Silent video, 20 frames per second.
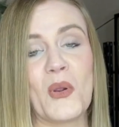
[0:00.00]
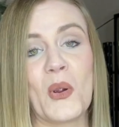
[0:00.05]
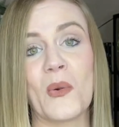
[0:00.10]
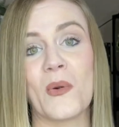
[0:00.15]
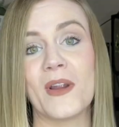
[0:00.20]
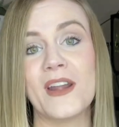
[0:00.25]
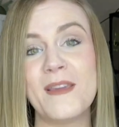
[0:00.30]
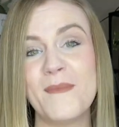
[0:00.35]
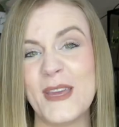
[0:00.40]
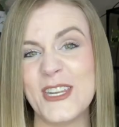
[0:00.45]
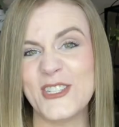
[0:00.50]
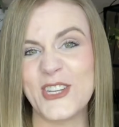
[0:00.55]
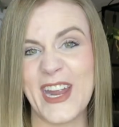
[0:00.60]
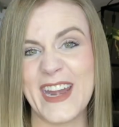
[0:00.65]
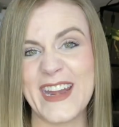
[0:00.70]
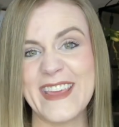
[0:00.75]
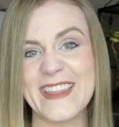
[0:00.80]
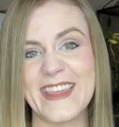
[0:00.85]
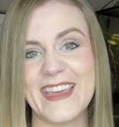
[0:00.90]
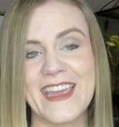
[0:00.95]
pretty much
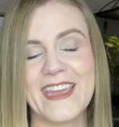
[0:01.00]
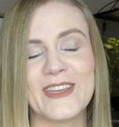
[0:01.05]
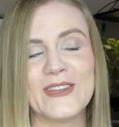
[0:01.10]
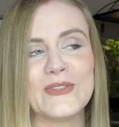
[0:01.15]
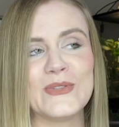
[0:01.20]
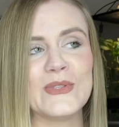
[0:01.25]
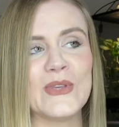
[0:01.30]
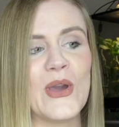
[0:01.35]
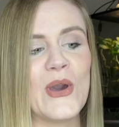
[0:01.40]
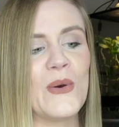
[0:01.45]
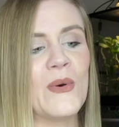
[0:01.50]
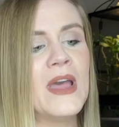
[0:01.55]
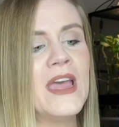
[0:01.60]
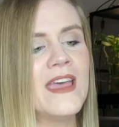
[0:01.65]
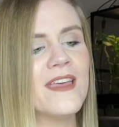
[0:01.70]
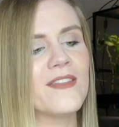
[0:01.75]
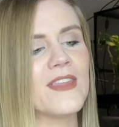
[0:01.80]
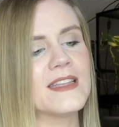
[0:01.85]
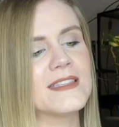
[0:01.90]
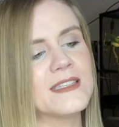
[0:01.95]
anything. So
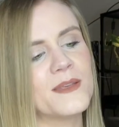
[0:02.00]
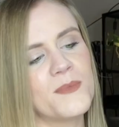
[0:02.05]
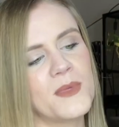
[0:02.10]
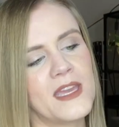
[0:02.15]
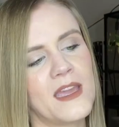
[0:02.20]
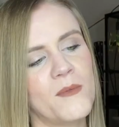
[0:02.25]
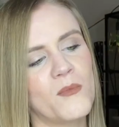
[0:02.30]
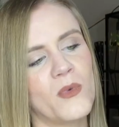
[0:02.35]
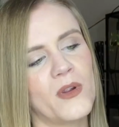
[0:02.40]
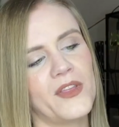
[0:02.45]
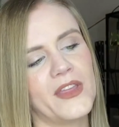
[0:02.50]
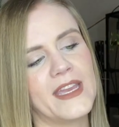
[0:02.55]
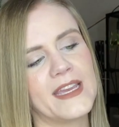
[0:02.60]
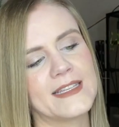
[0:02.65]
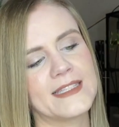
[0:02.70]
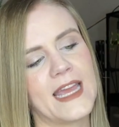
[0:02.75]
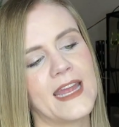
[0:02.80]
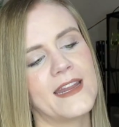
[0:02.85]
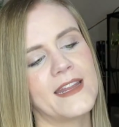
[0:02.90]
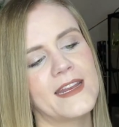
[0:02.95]
that's something I'm really
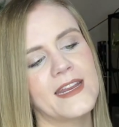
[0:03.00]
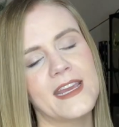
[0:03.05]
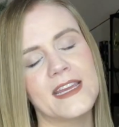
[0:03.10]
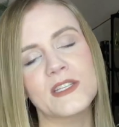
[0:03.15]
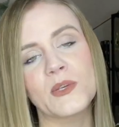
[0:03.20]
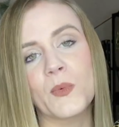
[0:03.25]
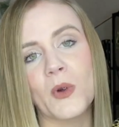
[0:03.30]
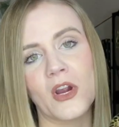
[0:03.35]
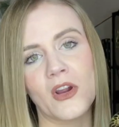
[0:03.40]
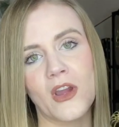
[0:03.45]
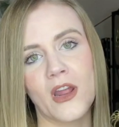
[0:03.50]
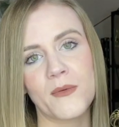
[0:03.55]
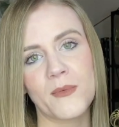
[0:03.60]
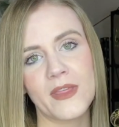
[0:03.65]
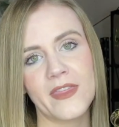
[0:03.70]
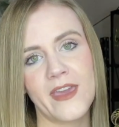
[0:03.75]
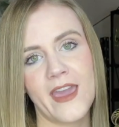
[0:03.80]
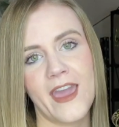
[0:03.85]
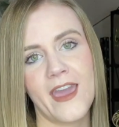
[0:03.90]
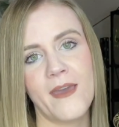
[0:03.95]
excited to get to work on
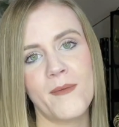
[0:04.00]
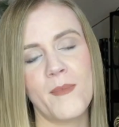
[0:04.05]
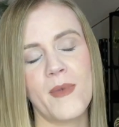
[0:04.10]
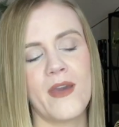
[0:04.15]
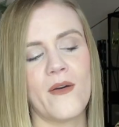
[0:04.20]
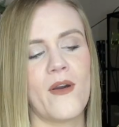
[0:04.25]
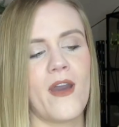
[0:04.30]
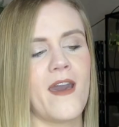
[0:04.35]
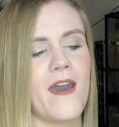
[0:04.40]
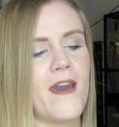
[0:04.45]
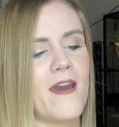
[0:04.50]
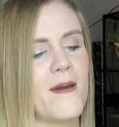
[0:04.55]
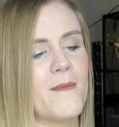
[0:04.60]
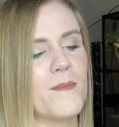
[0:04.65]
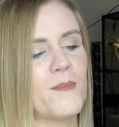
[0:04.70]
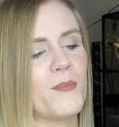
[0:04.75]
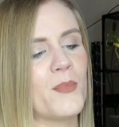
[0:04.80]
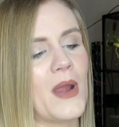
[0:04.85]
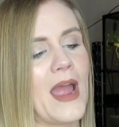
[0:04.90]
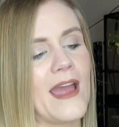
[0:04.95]
with him.
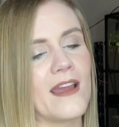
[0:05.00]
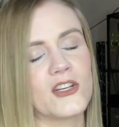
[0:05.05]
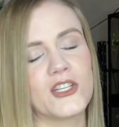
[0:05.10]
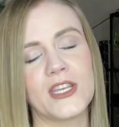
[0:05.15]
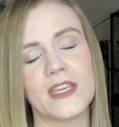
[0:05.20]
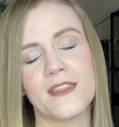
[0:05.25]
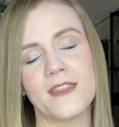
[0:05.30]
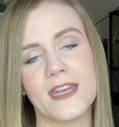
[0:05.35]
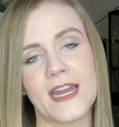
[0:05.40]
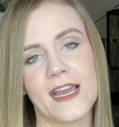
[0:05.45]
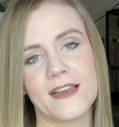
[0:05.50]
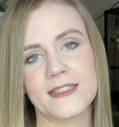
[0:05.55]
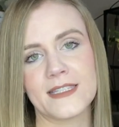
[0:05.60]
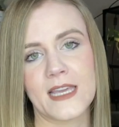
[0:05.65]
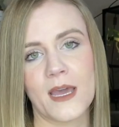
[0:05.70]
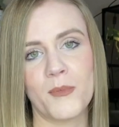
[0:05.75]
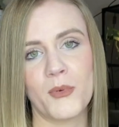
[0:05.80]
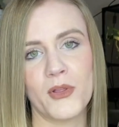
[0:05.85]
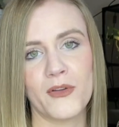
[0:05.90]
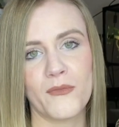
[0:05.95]
Actually, in the next
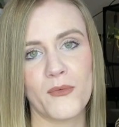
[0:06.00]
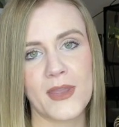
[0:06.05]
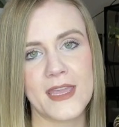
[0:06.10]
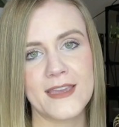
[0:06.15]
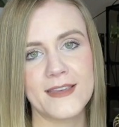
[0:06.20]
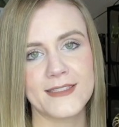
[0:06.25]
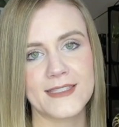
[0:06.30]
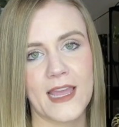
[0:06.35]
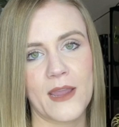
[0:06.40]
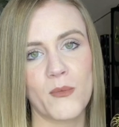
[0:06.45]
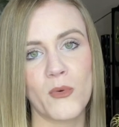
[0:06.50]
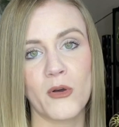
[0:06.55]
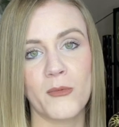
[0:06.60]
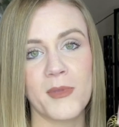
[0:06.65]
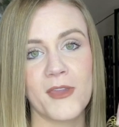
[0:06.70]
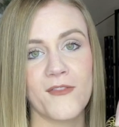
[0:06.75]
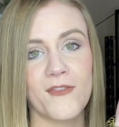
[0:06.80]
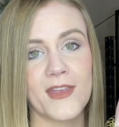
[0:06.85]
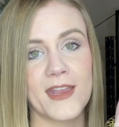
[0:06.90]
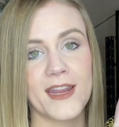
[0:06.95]
couple of weeks, I will
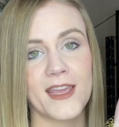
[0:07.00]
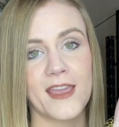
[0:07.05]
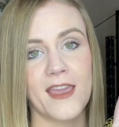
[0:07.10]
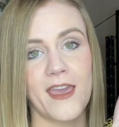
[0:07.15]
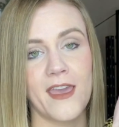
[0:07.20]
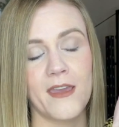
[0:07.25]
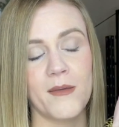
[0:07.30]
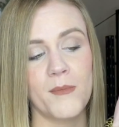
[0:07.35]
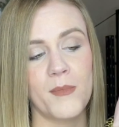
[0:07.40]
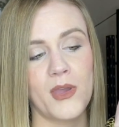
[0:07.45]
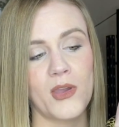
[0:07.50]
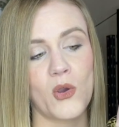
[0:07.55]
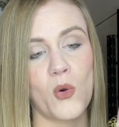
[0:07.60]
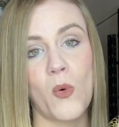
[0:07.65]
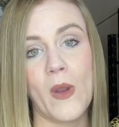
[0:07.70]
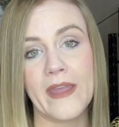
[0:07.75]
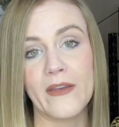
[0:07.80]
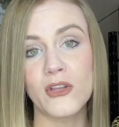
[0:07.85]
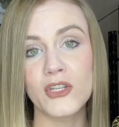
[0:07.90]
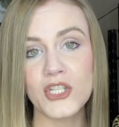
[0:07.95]
be feeding him
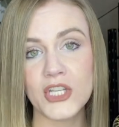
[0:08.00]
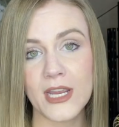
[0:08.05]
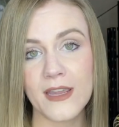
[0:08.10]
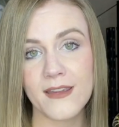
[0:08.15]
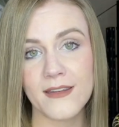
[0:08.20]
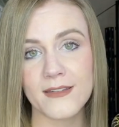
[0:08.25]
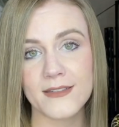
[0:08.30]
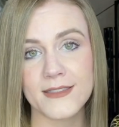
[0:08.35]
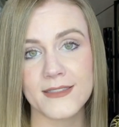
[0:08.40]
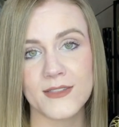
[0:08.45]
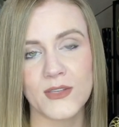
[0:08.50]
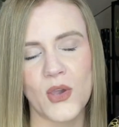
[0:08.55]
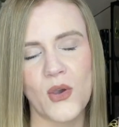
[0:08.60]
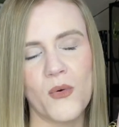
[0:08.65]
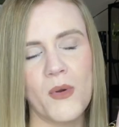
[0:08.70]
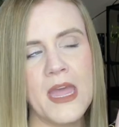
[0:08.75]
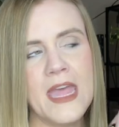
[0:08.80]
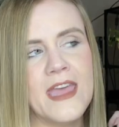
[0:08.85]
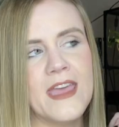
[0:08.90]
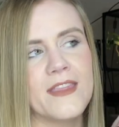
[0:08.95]
quail chicks.
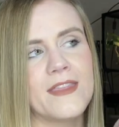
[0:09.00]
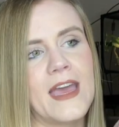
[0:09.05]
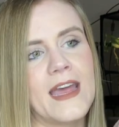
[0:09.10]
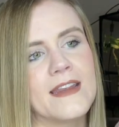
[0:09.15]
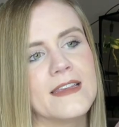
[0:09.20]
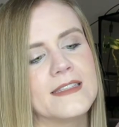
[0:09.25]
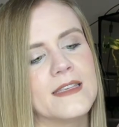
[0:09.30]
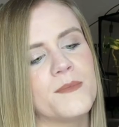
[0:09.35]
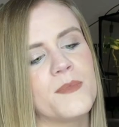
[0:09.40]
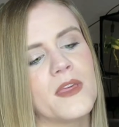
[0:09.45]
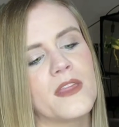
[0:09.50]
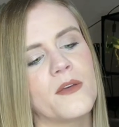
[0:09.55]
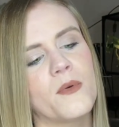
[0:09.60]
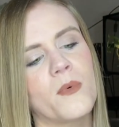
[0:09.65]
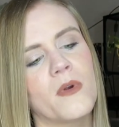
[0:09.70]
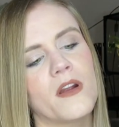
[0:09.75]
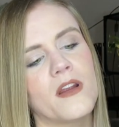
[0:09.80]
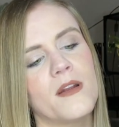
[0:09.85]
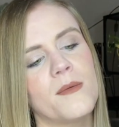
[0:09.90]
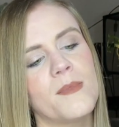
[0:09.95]
So that is something that
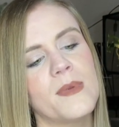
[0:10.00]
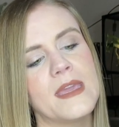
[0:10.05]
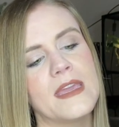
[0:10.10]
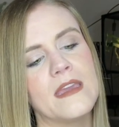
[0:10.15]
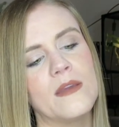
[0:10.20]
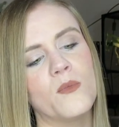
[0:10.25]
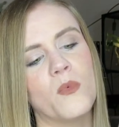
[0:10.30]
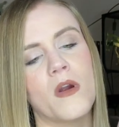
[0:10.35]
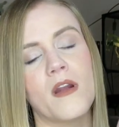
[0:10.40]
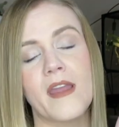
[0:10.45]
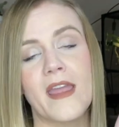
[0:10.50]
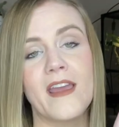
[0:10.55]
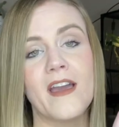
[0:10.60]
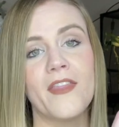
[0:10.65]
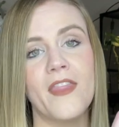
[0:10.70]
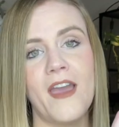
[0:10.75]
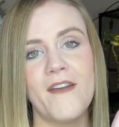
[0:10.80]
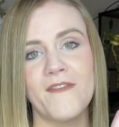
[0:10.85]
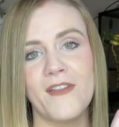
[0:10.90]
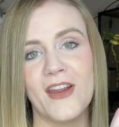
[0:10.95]
we're going to be working
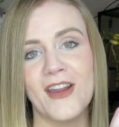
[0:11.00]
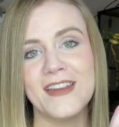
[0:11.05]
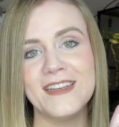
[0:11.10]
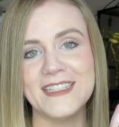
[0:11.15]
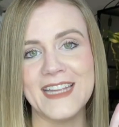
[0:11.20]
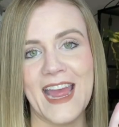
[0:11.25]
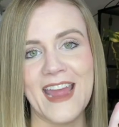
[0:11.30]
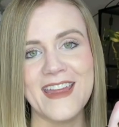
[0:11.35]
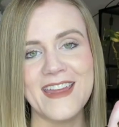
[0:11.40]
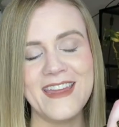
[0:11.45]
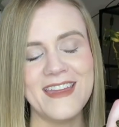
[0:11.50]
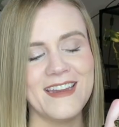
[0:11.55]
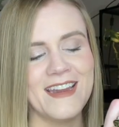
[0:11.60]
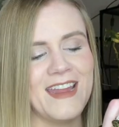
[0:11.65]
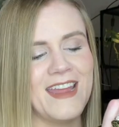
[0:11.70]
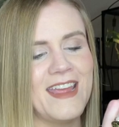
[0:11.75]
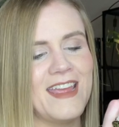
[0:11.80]
on, that varied diet.